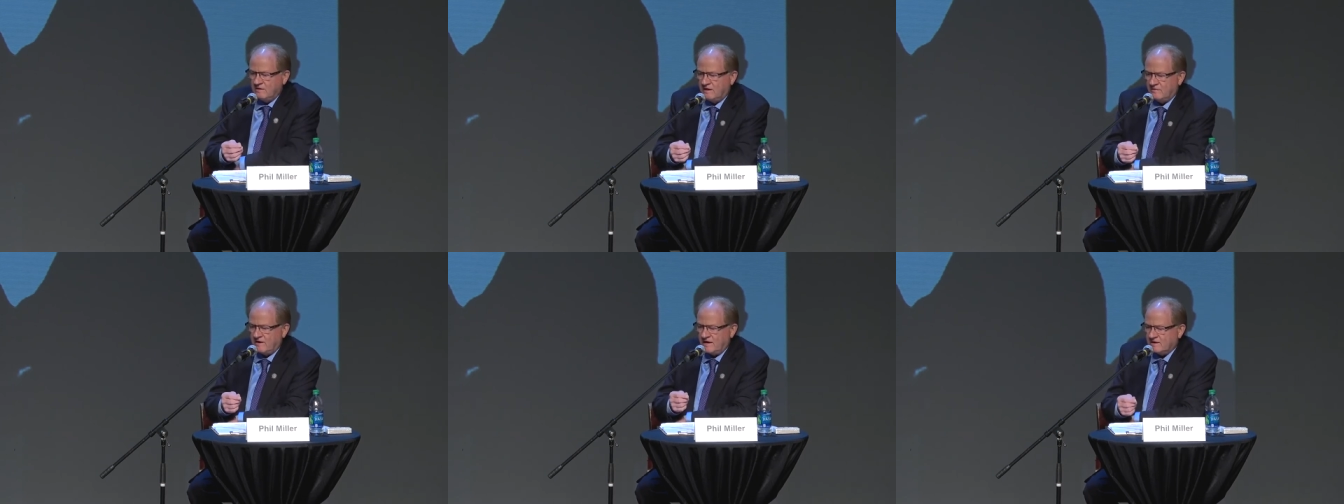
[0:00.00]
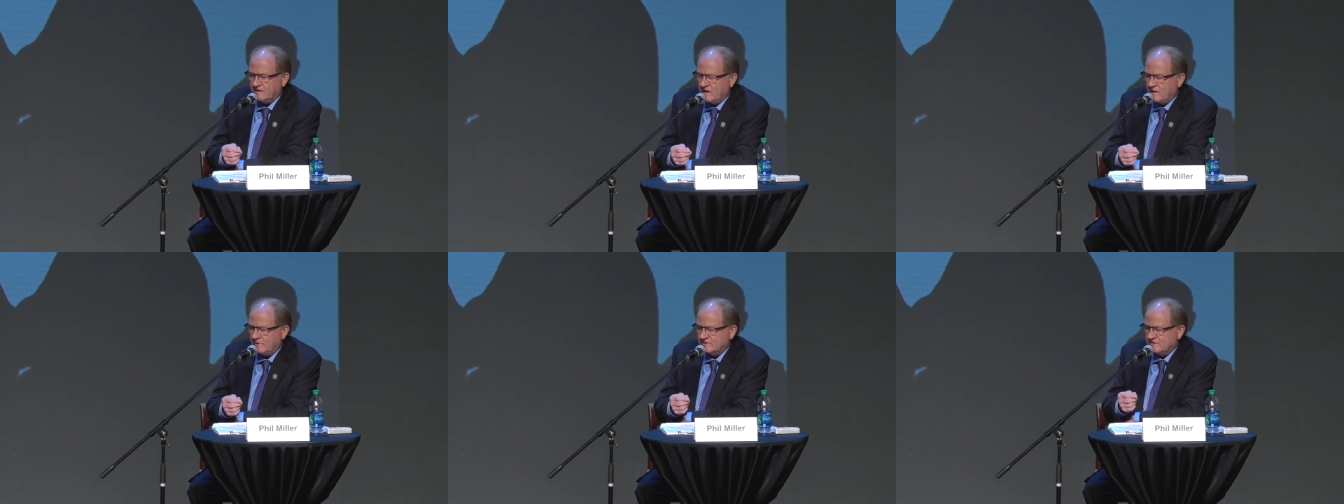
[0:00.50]
Now, the
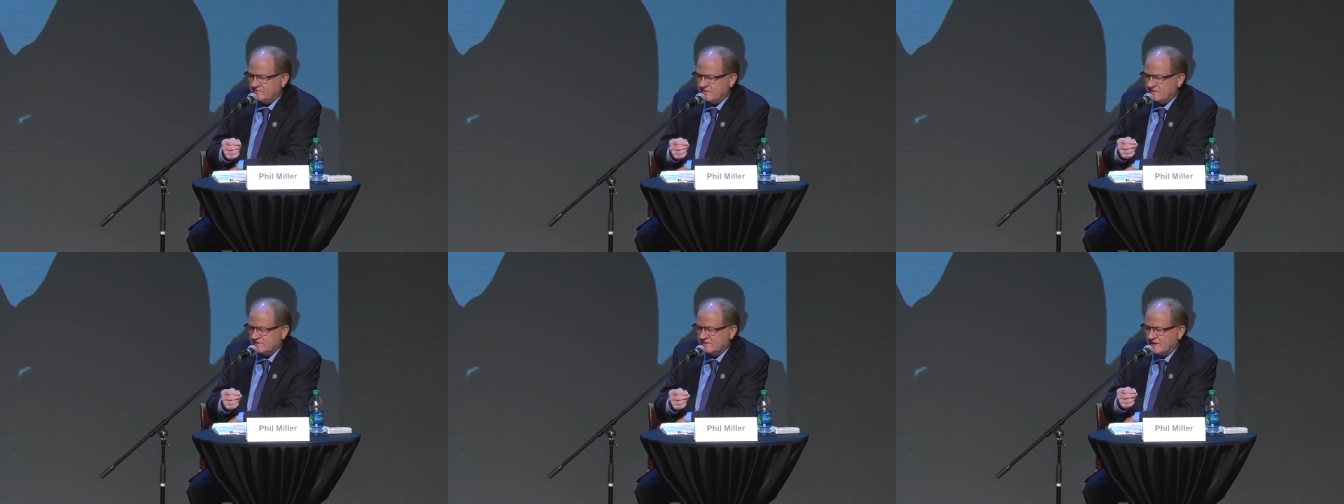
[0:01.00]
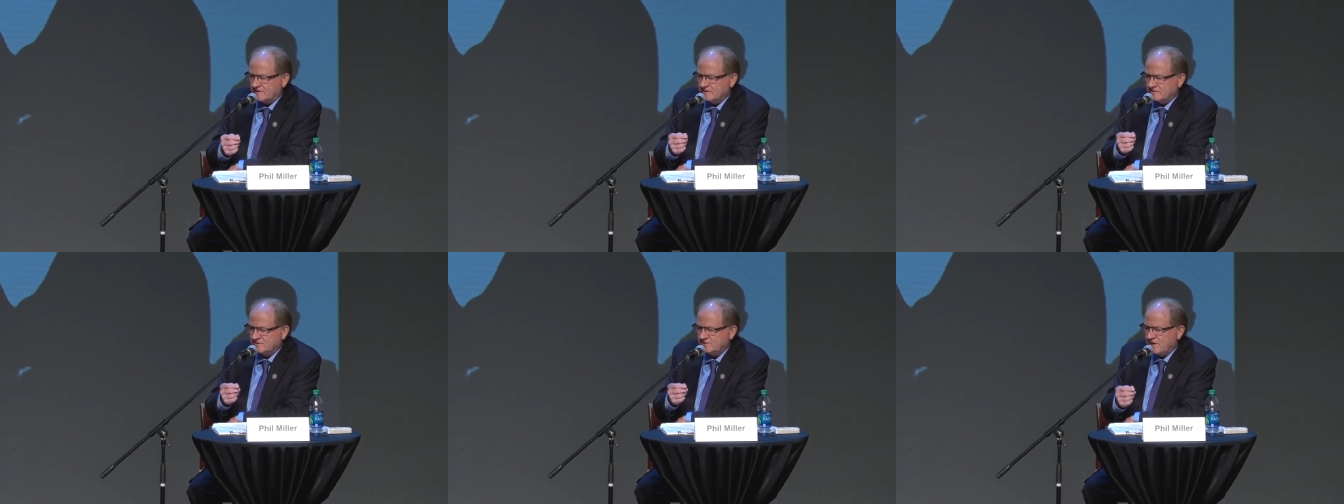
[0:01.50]
economics of this things
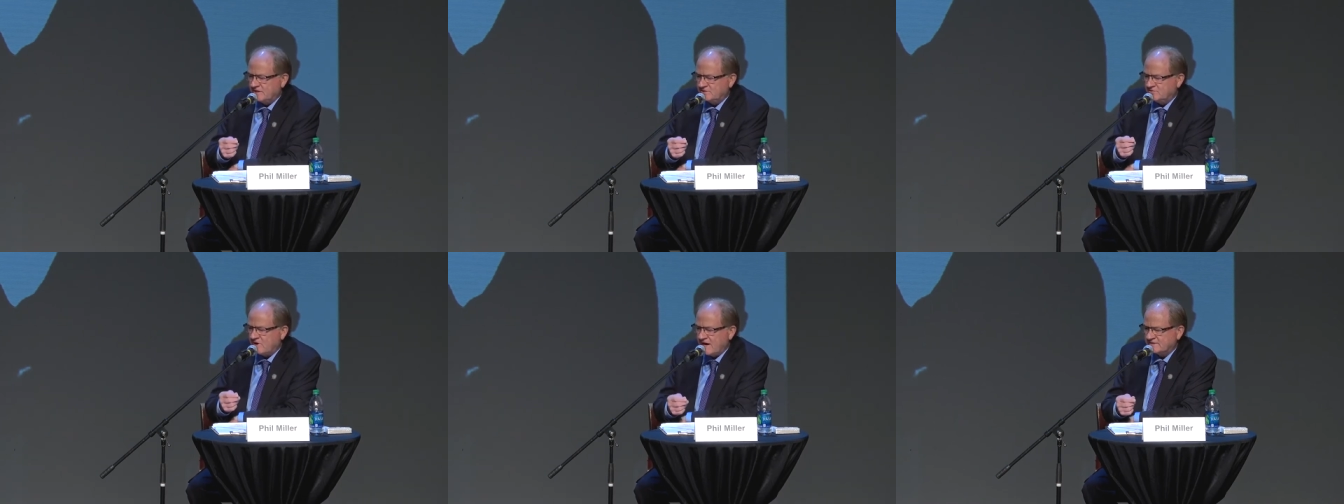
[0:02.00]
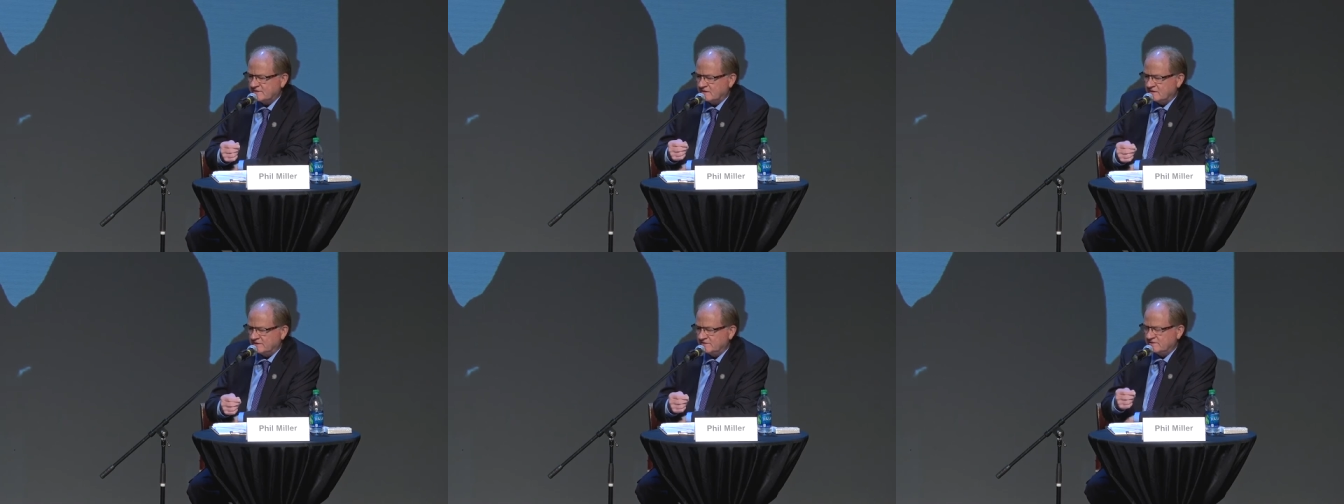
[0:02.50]
has changed
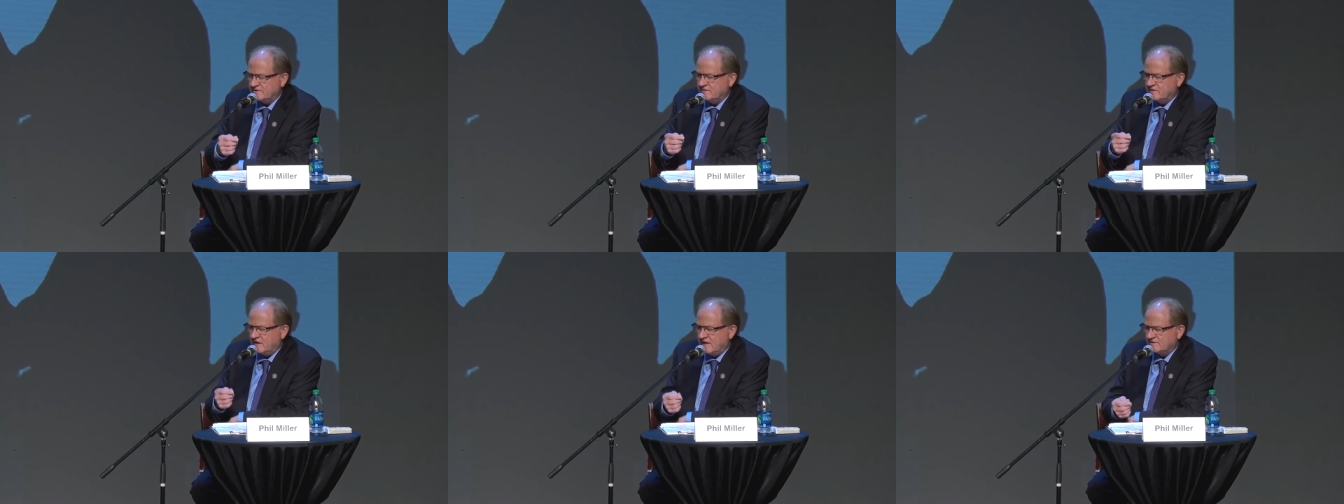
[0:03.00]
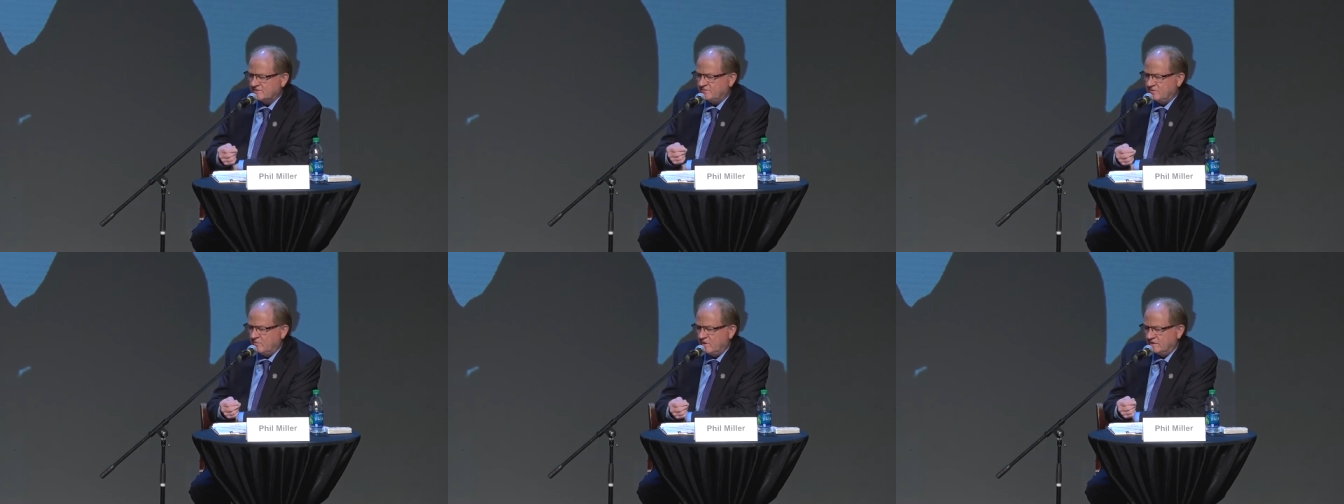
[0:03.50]
drastically just in the last
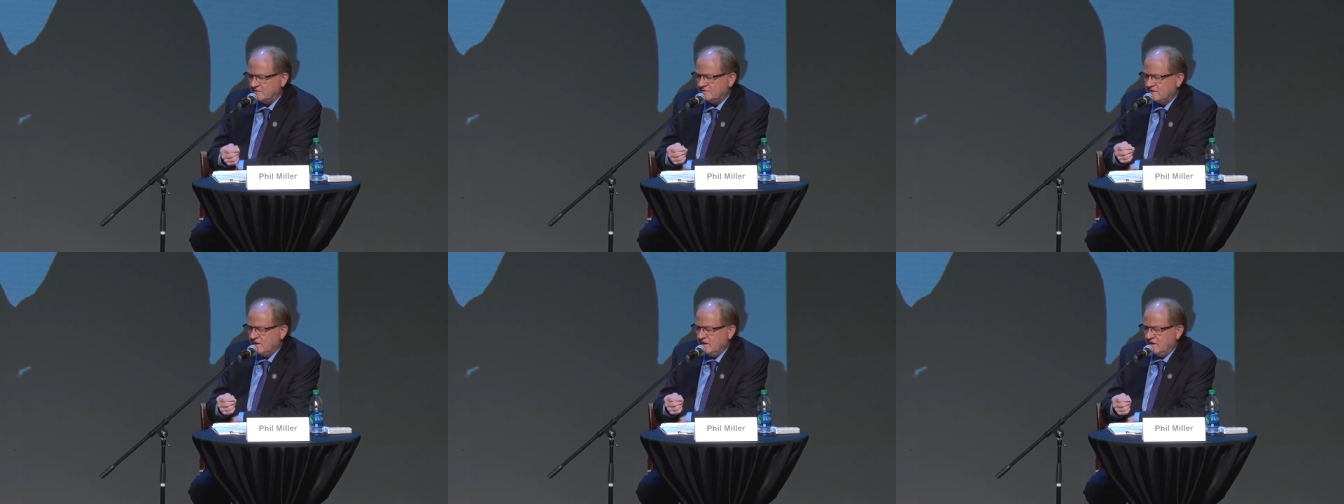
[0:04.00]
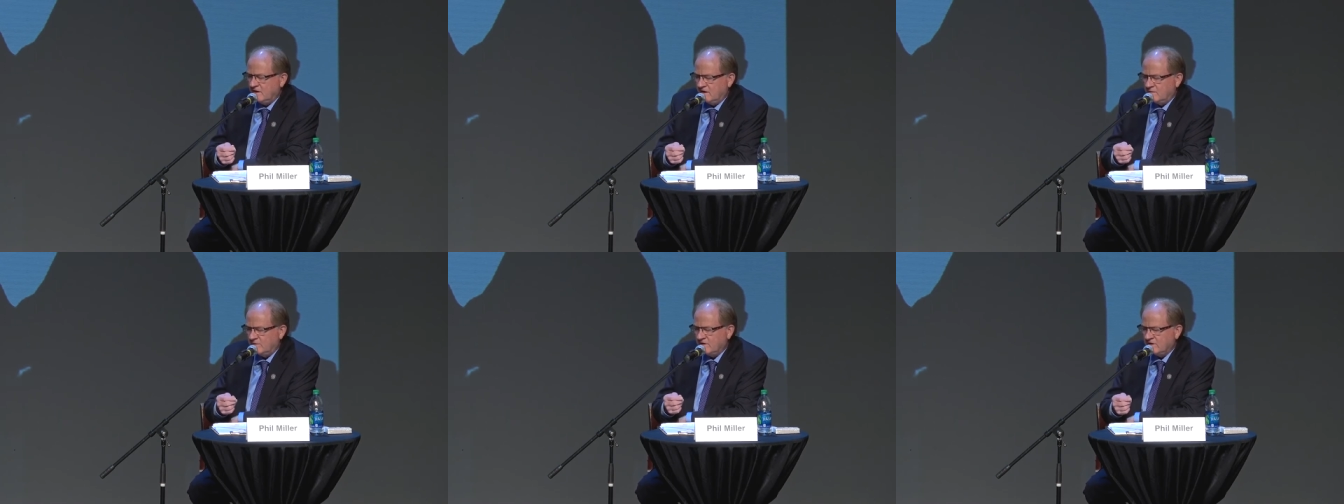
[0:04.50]
few months
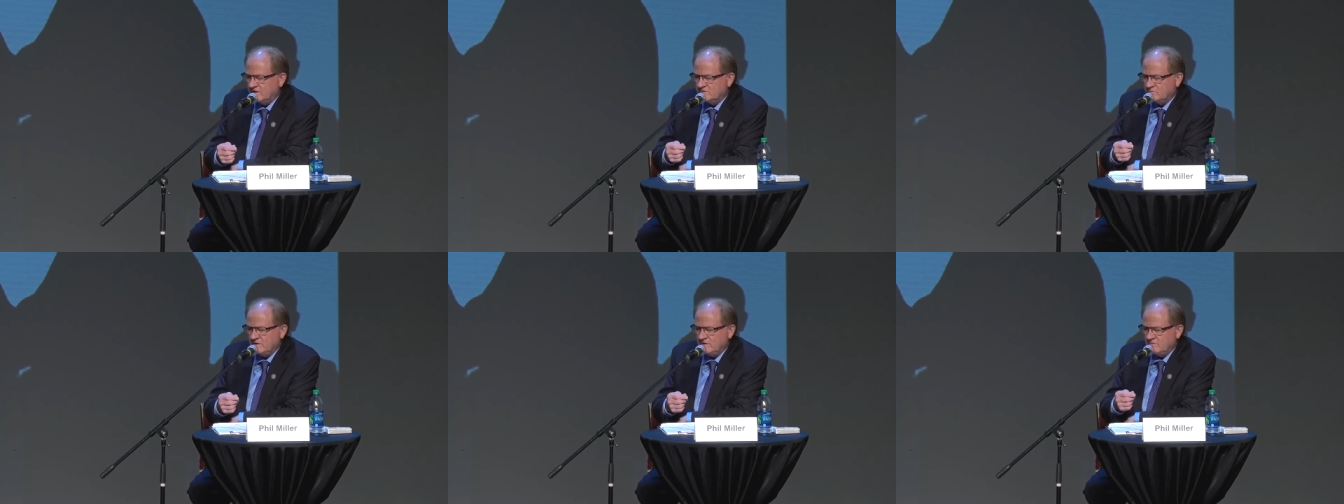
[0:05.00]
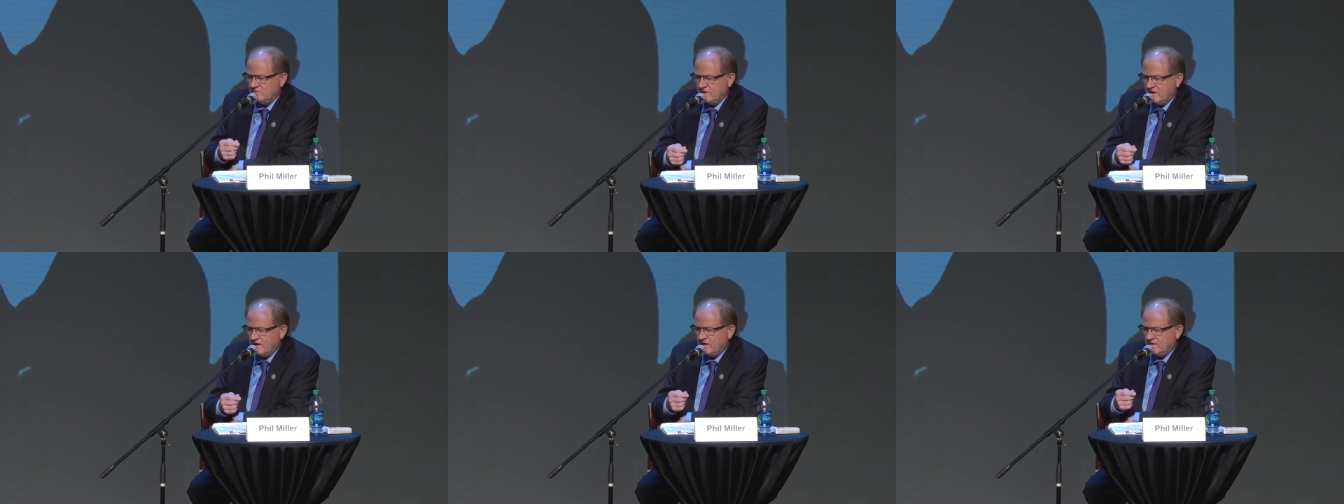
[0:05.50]
uh, because we
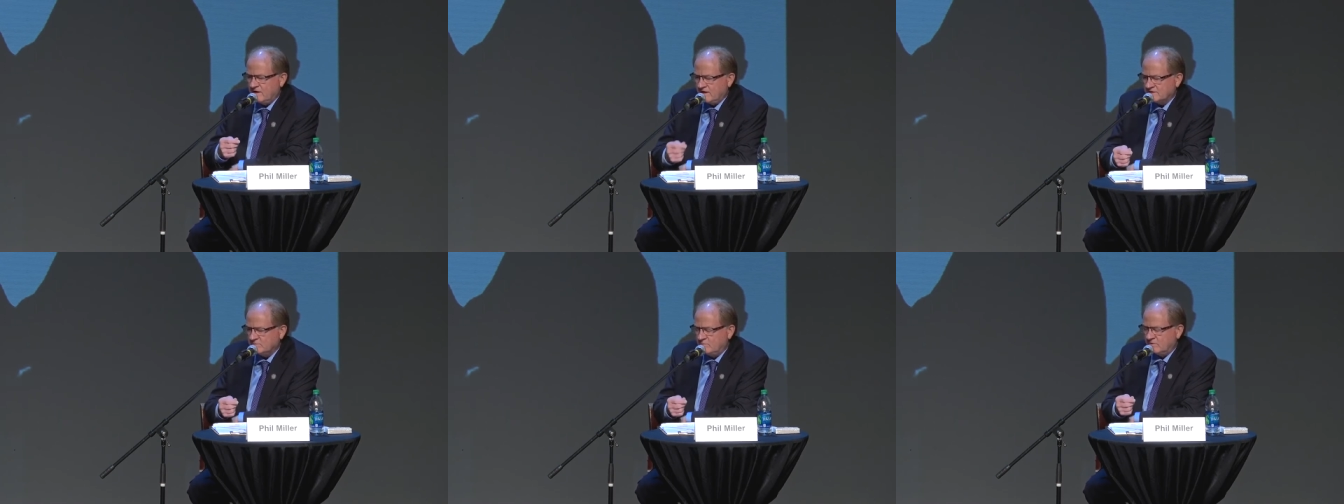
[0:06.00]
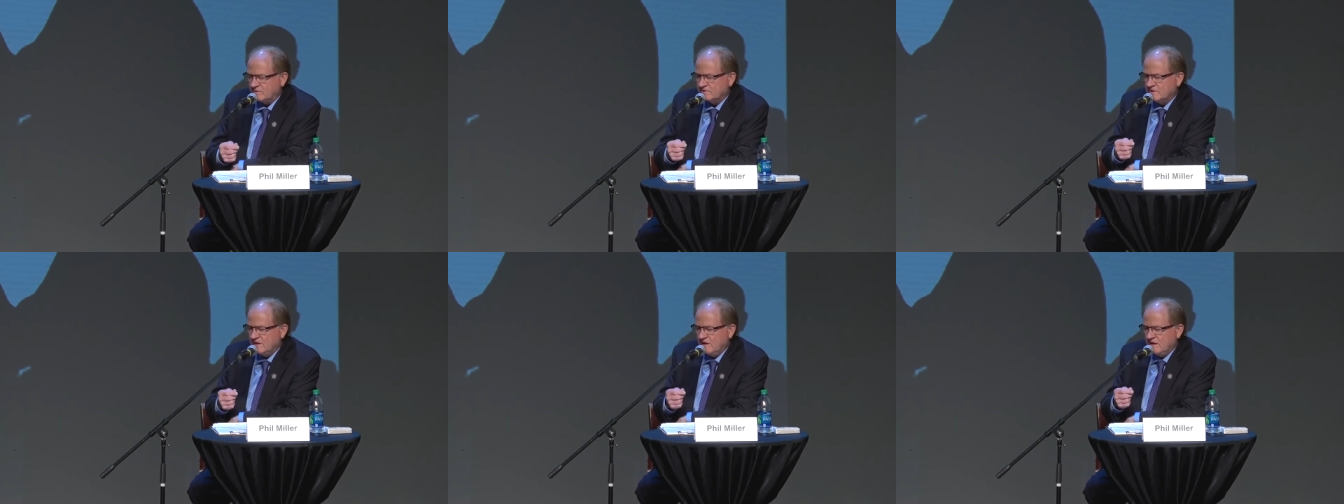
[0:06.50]
rely on exports.